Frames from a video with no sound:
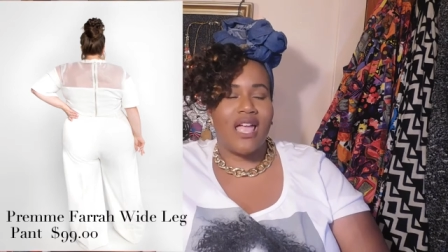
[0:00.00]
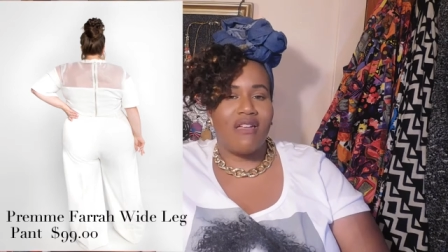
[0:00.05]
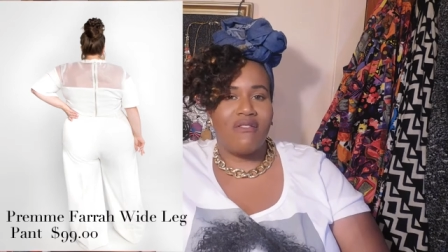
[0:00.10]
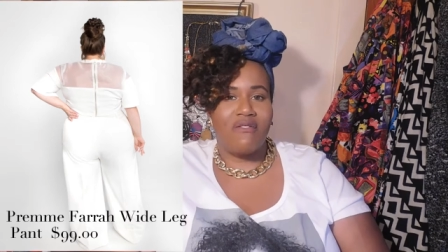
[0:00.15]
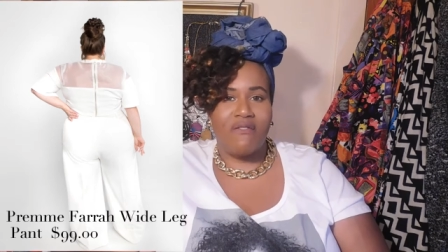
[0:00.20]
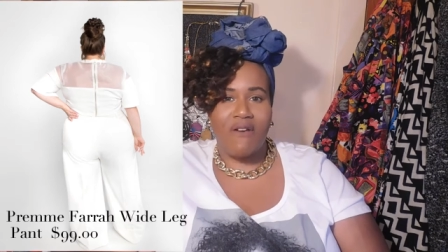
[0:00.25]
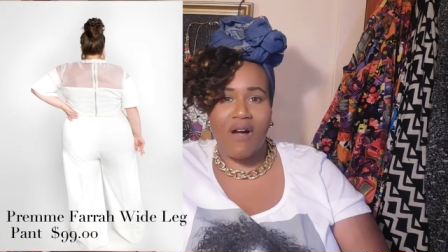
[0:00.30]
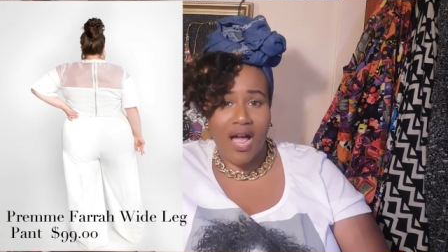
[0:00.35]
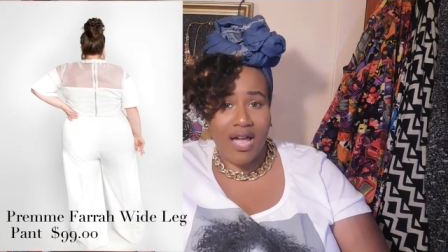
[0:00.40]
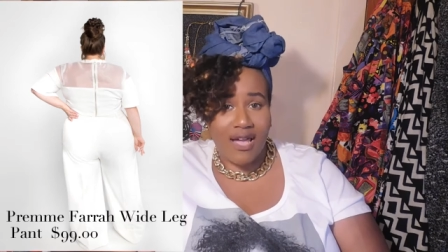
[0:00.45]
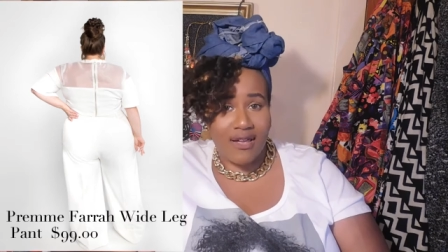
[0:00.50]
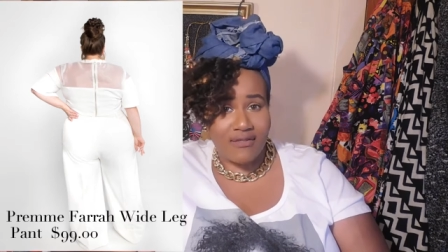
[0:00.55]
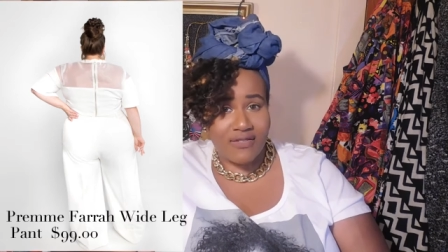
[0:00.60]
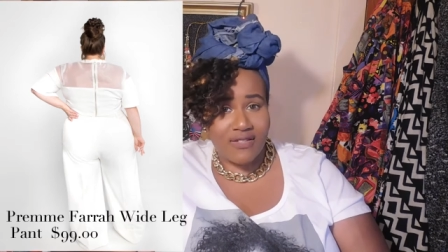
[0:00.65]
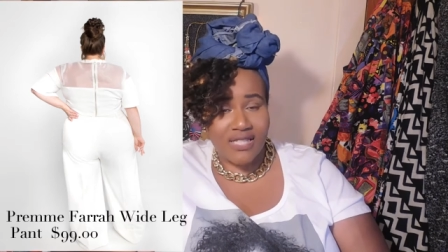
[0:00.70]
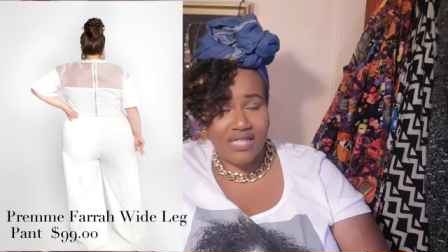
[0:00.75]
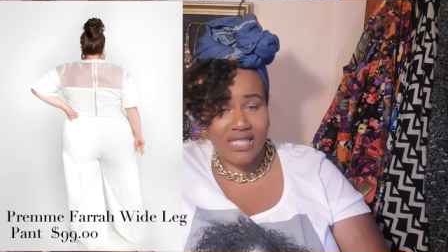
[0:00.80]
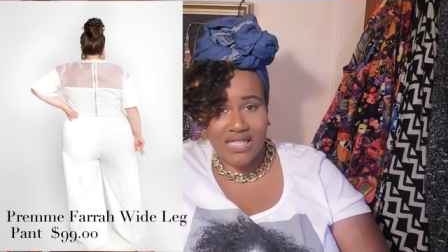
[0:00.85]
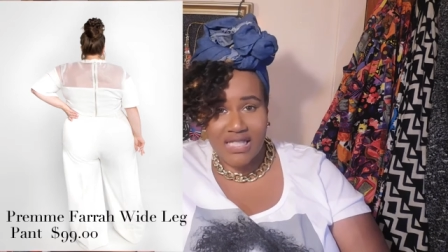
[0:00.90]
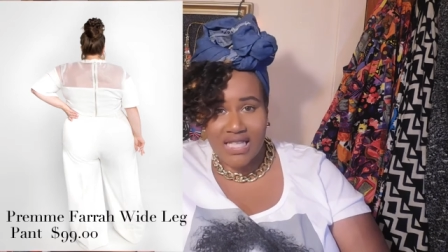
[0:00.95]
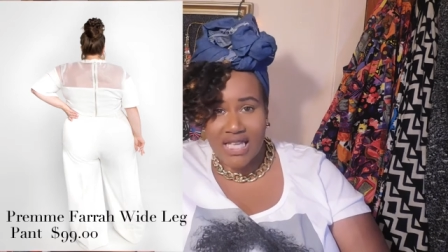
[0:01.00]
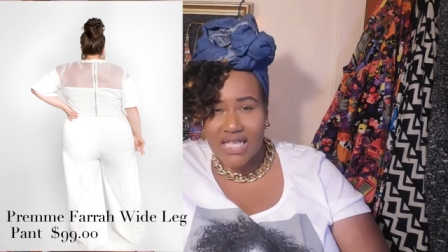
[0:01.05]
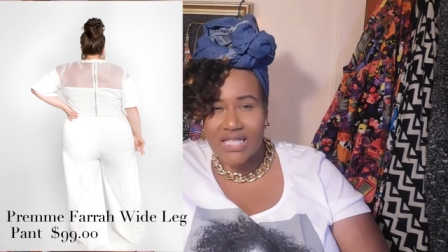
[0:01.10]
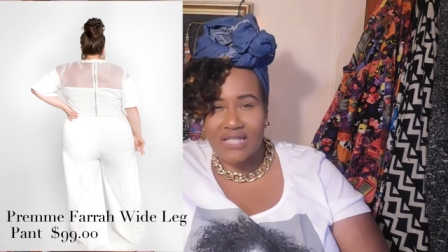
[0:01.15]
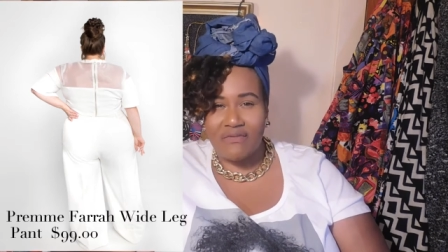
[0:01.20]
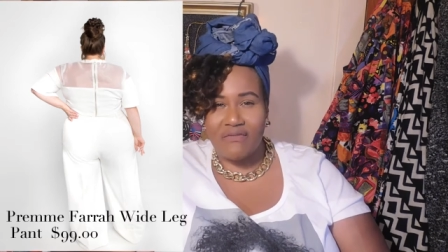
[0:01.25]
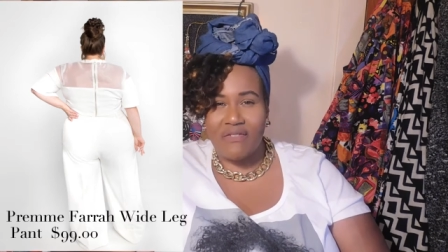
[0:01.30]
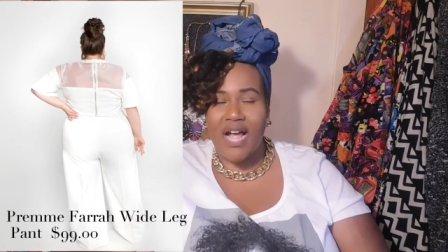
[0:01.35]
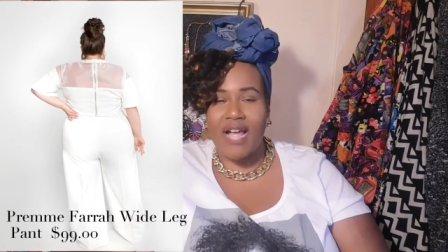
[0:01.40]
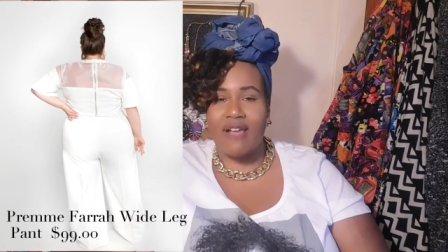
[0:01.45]
five
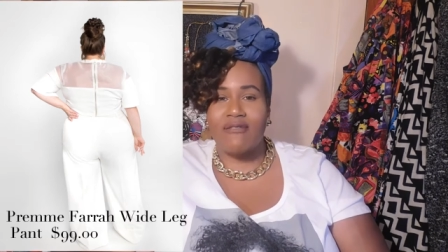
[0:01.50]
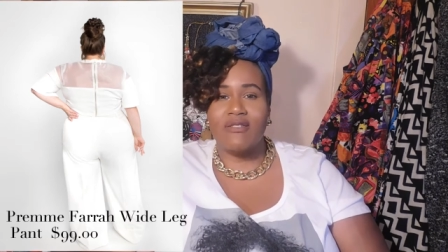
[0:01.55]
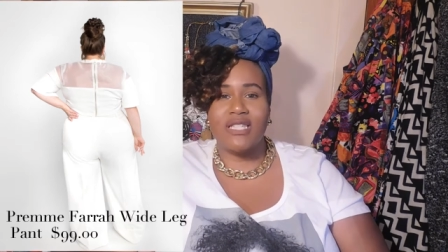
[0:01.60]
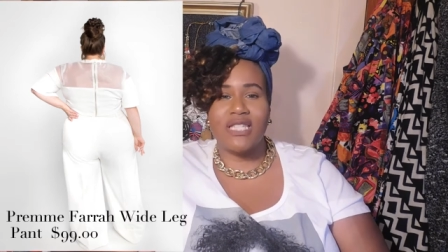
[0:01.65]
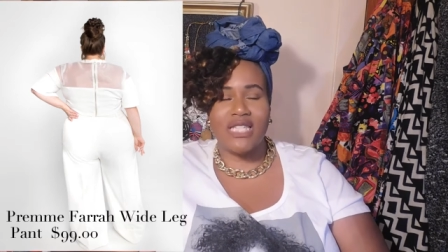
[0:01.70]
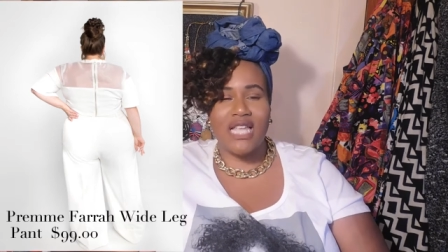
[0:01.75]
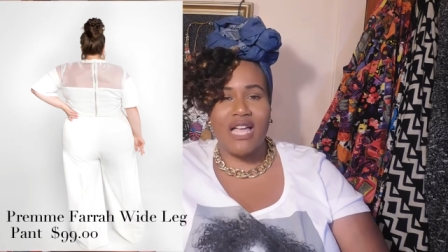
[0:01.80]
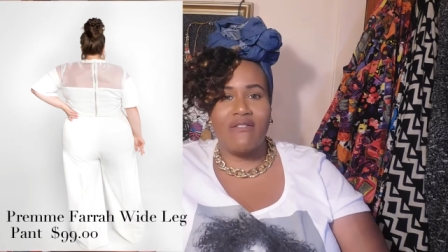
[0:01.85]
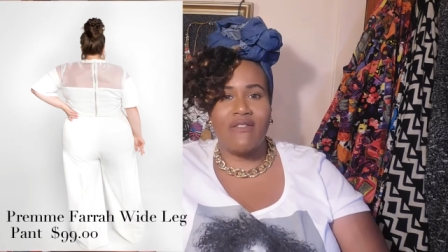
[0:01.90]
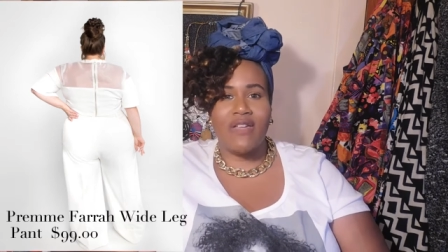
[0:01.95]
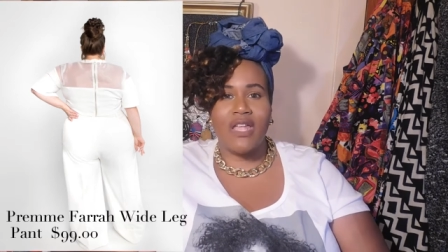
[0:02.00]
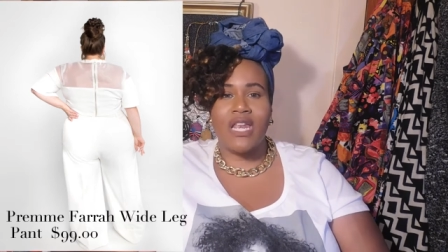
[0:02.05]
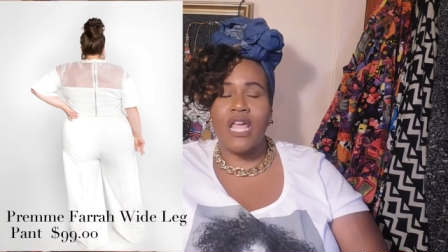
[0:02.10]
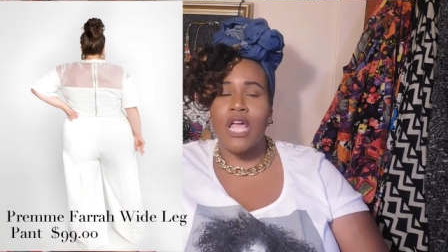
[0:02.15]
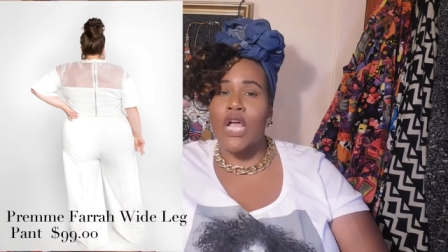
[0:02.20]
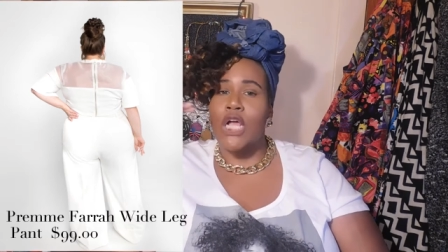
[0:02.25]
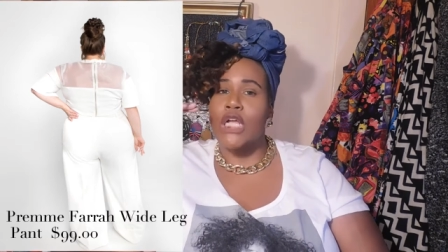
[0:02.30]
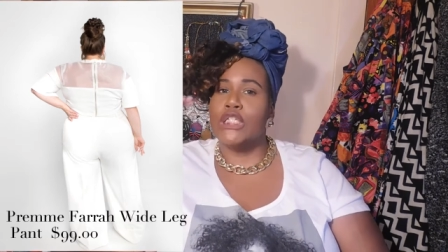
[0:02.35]
six five seven